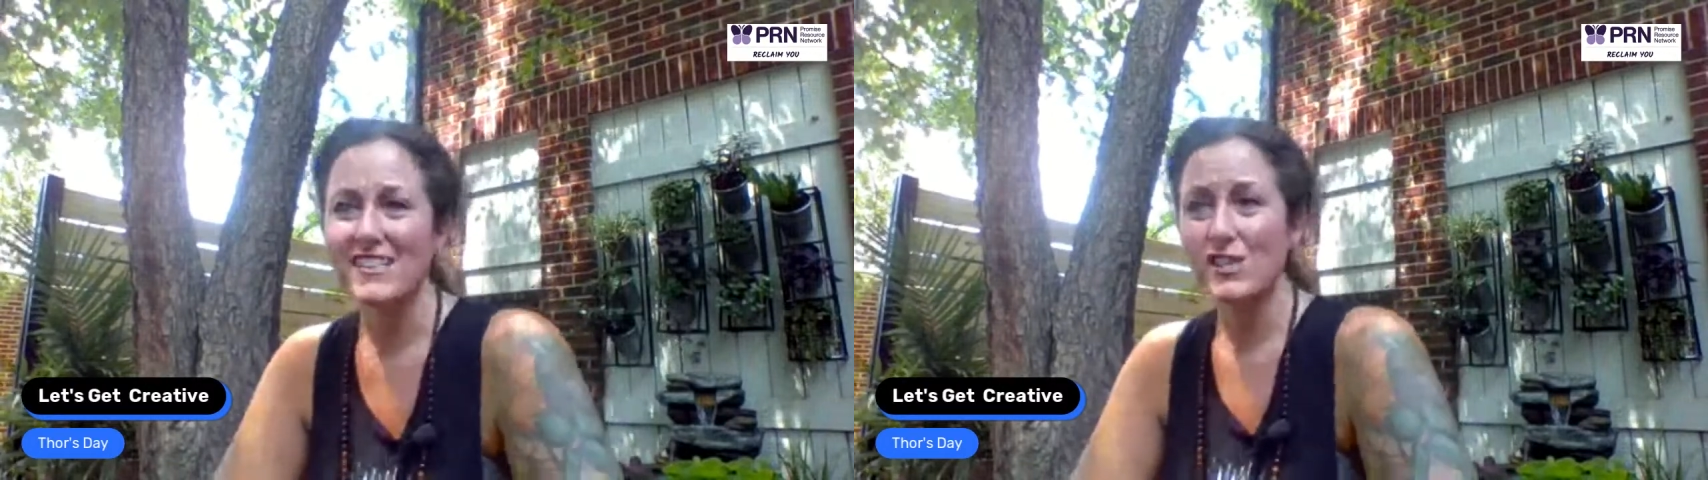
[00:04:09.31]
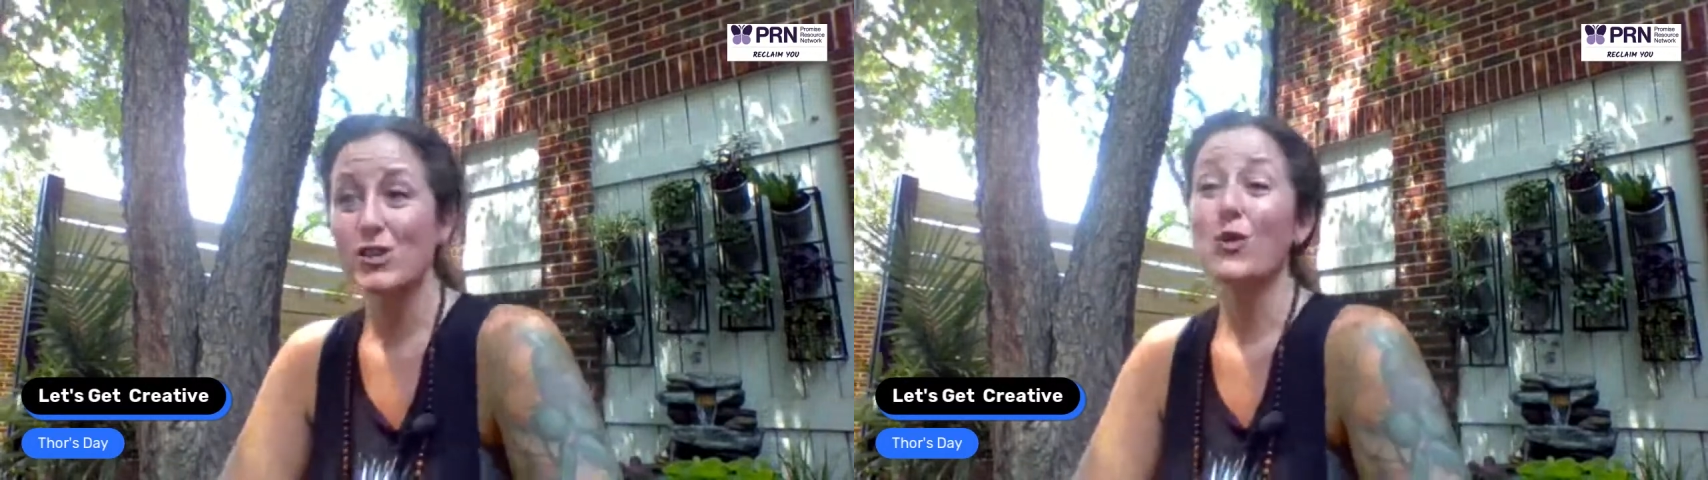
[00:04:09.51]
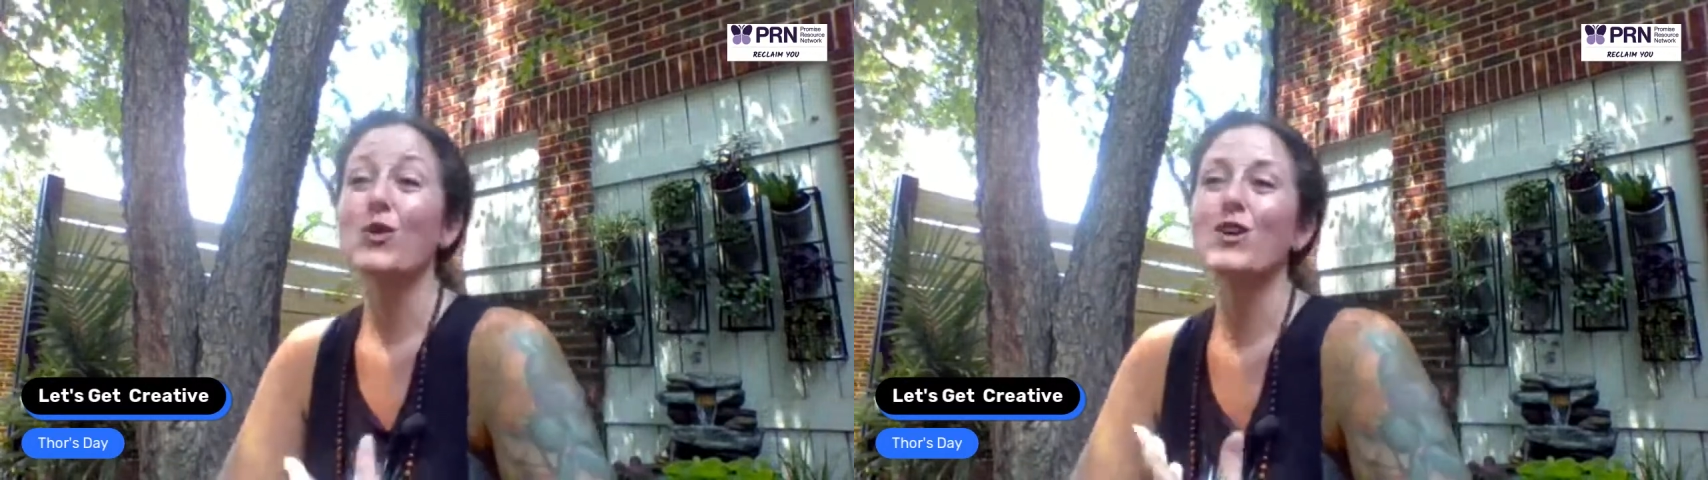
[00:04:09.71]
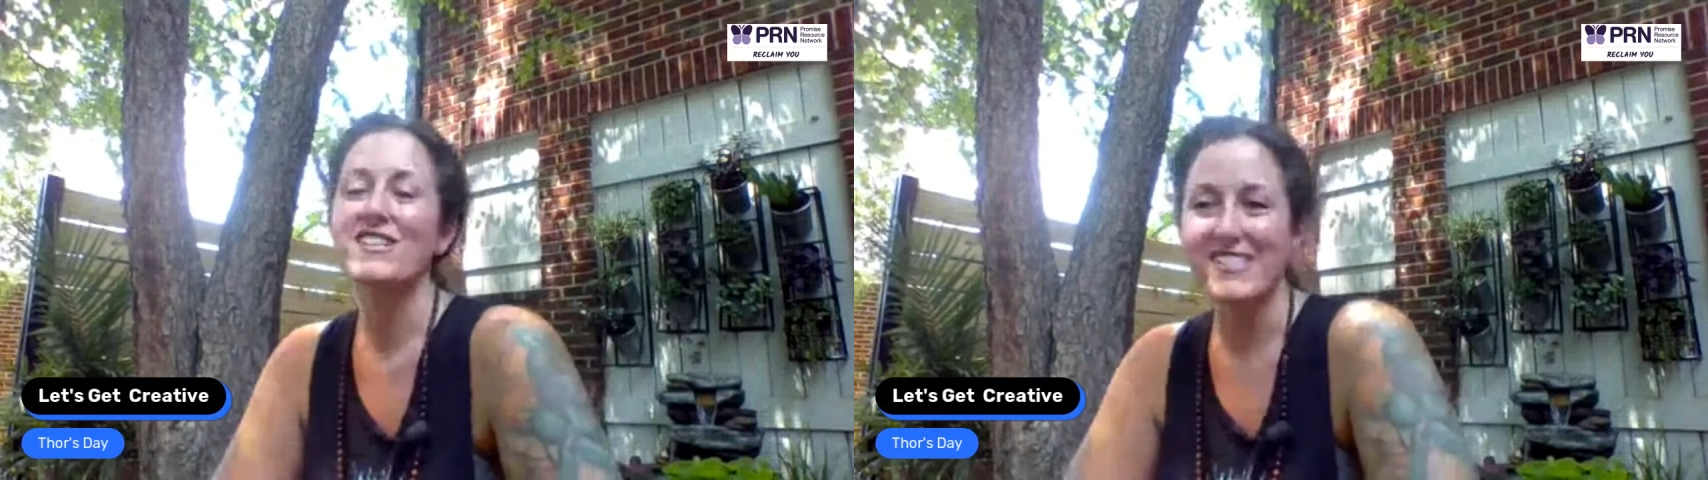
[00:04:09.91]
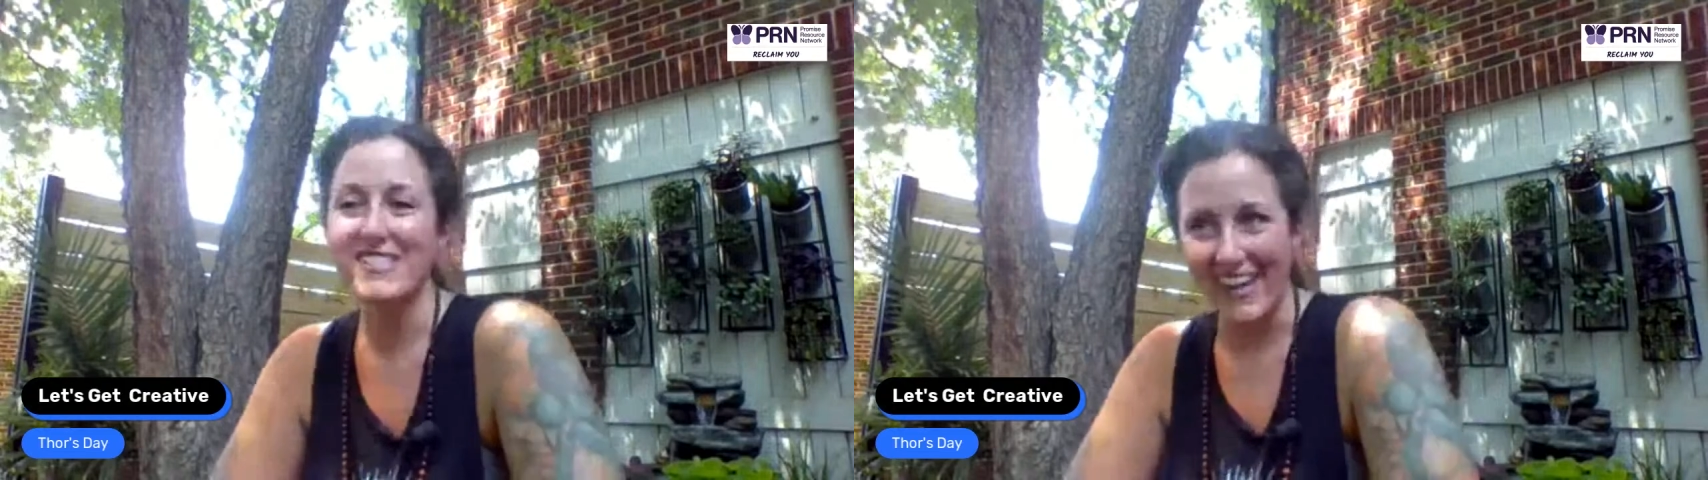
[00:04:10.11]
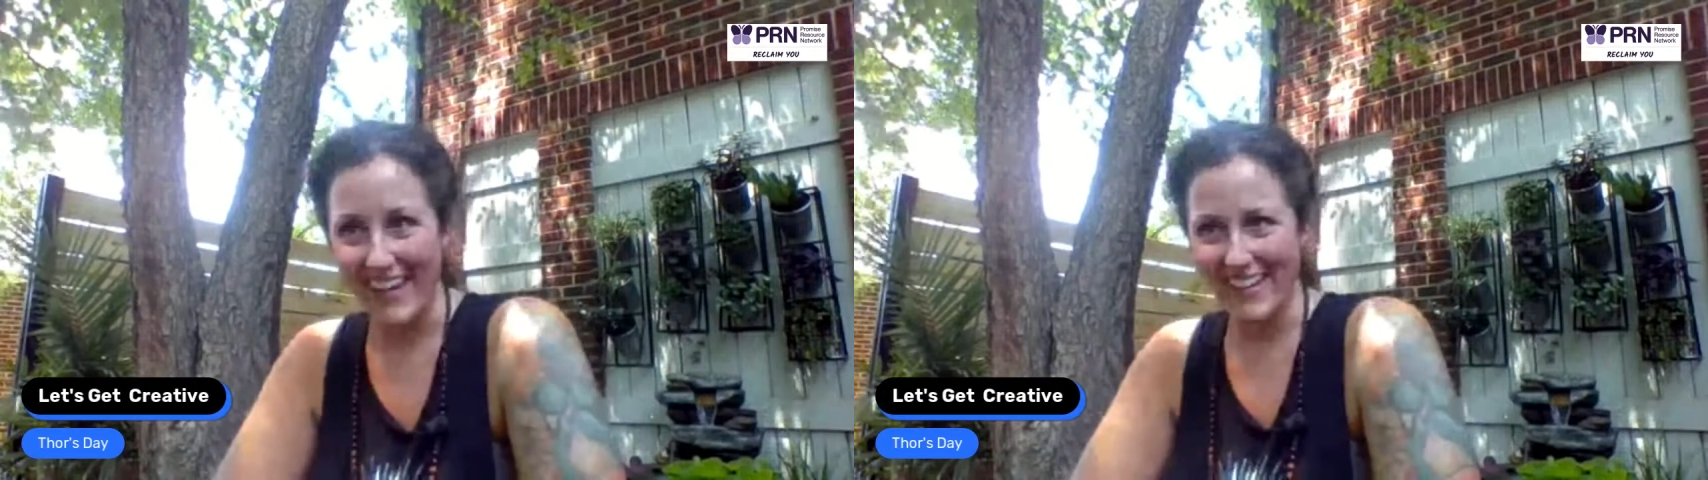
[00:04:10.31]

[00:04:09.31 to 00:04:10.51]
It's Thor's day.